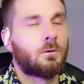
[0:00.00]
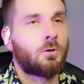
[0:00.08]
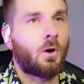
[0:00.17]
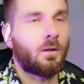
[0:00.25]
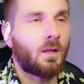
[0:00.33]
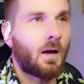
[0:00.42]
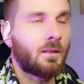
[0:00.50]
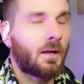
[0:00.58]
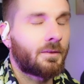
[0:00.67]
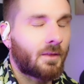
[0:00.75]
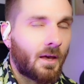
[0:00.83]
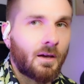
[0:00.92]
Y'all, I
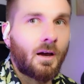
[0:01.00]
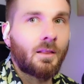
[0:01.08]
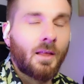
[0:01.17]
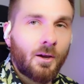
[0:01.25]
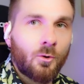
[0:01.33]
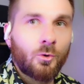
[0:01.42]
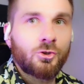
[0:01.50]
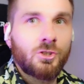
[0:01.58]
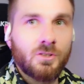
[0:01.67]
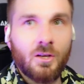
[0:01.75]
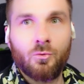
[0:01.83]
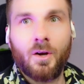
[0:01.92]
like that. I like what she
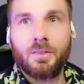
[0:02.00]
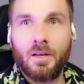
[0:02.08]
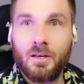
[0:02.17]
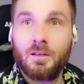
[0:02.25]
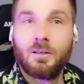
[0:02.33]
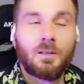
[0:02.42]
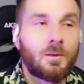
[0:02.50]
said right there.